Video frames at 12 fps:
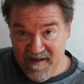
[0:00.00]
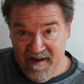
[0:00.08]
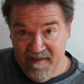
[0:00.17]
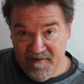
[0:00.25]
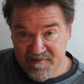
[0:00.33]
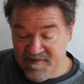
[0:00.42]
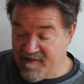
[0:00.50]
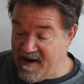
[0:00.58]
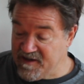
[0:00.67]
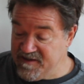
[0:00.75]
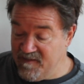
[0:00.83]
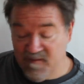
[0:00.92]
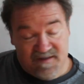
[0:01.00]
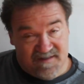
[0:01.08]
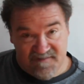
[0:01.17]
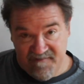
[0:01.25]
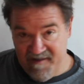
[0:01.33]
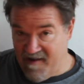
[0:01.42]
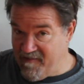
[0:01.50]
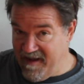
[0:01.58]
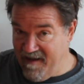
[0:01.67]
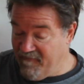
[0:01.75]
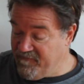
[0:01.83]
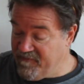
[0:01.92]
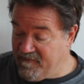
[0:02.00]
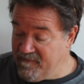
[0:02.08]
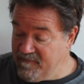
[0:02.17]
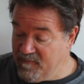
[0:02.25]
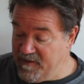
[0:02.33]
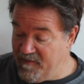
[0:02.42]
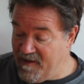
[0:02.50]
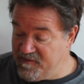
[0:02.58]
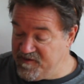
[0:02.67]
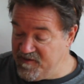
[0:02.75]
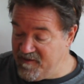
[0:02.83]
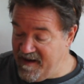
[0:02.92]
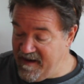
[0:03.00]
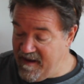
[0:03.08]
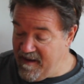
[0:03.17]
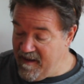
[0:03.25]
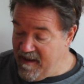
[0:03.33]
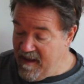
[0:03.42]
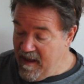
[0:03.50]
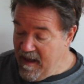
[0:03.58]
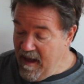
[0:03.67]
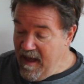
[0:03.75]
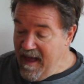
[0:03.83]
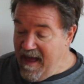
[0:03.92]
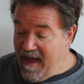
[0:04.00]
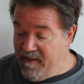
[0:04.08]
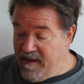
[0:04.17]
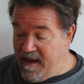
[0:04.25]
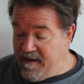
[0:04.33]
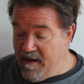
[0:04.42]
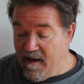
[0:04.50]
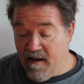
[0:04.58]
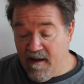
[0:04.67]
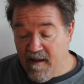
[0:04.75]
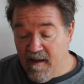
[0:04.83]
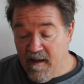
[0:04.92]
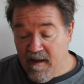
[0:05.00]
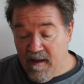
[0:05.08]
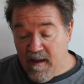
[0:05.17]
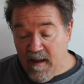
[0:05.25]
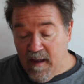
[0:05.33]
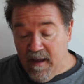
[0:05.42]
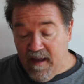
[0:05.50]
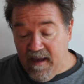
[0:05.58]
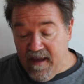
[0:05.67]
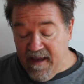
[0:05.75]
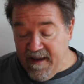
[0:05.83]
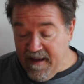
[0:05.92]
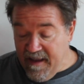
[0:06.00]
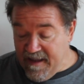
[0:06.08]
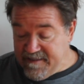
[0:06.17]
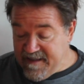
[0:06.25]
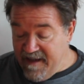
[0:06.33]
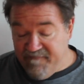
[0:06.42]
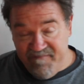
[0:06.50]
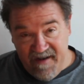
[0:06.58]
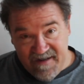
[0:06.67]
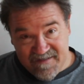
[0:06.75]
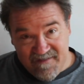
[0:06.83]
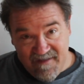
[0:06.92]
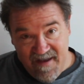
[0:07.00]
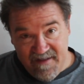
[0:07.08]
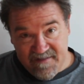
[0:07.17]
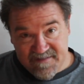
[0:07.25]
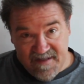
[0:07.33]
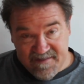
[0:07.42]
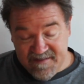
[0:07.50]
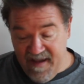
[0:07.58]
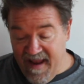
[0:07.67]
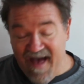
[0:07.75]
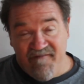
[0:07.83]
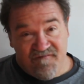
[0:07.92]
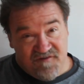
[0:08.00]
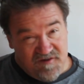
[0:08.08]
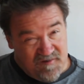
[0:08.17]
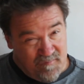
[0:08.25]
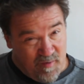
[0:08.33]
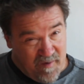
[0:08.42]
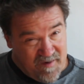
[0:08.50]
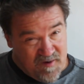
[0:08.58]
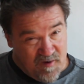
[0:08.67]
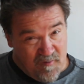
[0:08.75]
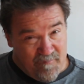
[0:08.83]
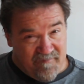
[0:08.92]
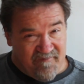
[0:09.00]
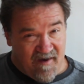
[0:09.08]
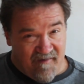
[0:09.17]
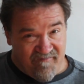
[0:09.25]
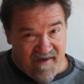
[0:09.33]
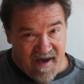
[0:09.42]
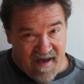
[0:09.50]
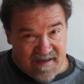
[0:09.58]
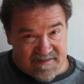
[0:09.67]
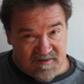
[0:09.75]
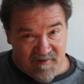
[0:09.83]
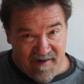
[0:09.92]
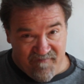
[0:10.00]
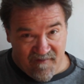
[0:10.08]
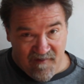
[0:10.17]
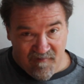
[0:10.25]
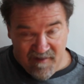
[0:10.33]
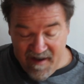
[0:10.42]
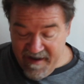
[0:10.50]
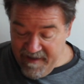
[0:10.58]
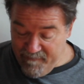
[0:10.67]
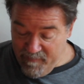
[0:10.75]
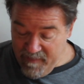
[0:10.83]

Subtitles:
in either direction, which is very helpful when you're out shooting. And then it has a fixed lens that's a f2.0, very fast, great for low light,